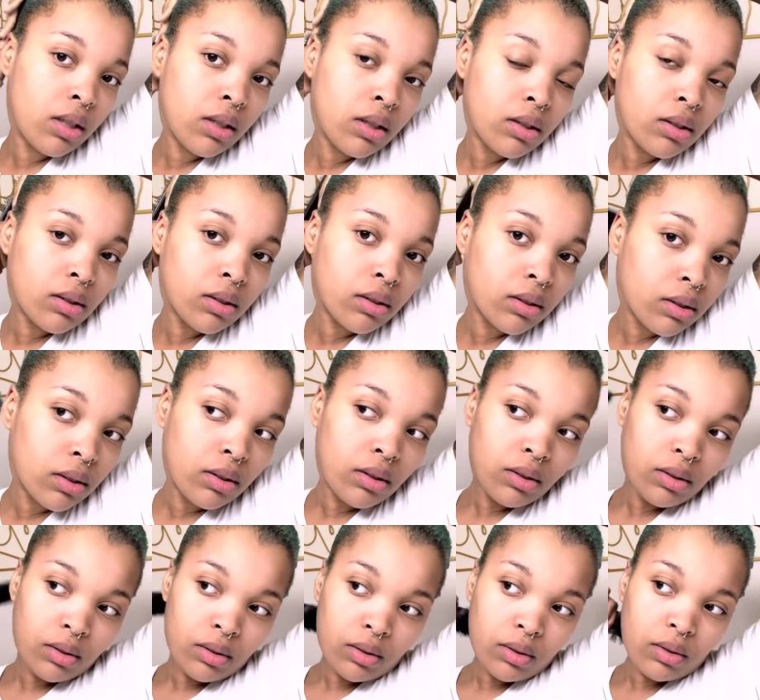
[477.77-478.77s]

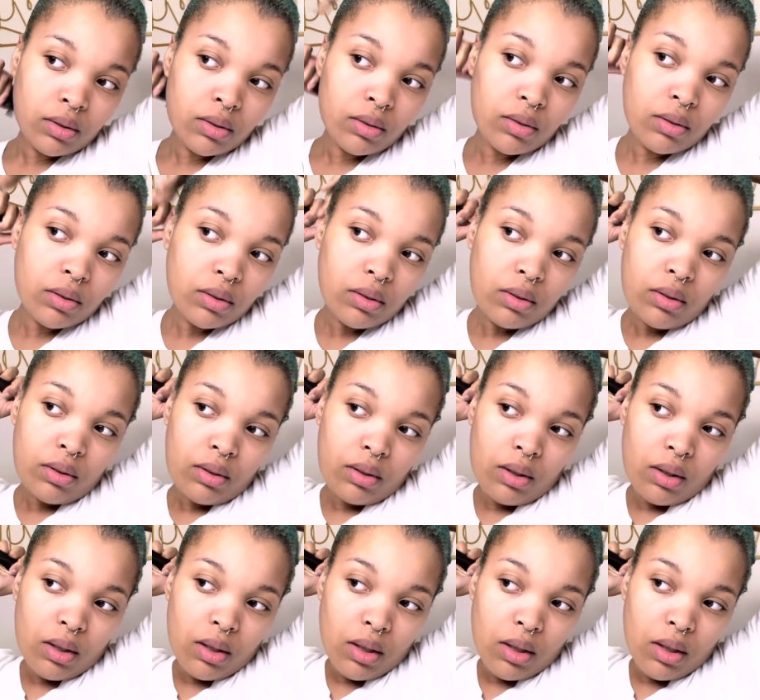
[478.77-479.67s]
[no speech]